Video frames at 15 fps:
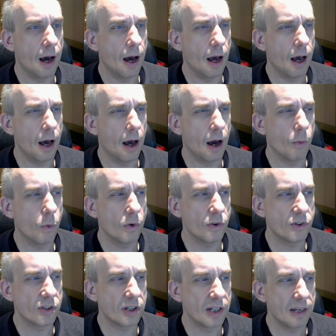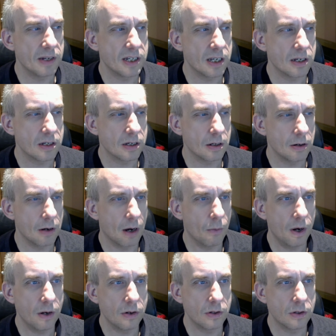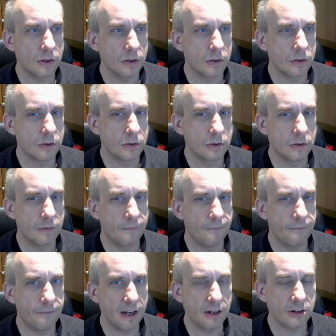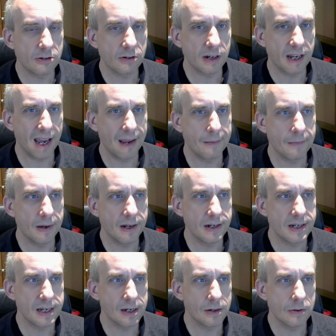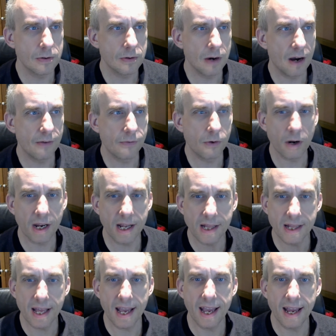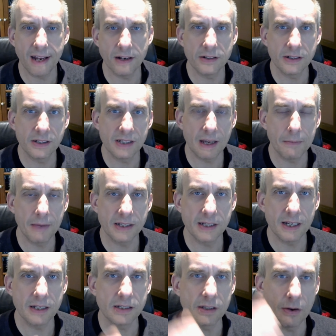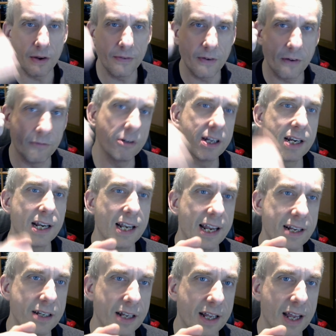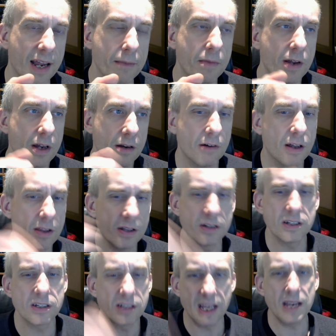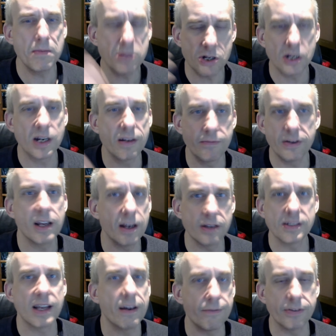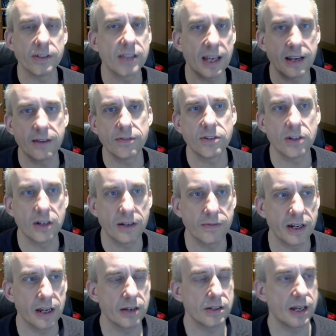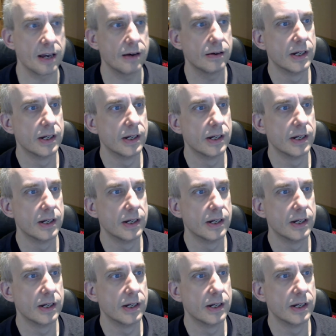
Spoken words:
I want to limit it to, I won't feature a game until I've got it in the hand. Does that make sense? So if I've recollected a game, rather than just keep churning videos out for the sake of churning videos out,